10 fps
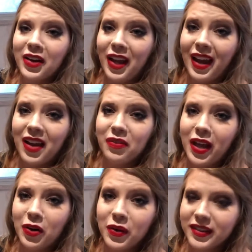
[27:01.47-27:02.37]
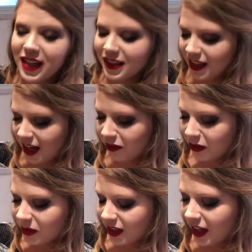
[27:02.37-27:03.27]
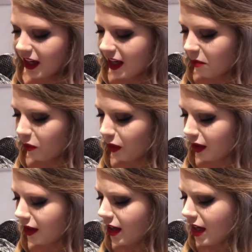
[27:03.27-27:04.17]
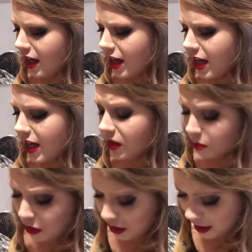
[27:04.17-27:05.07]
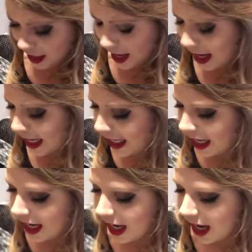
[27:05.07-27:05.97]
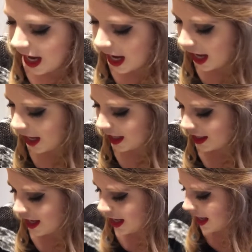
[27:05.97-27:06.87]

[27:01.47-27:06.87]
on like noise canceling headphones that I got him for his birthday, and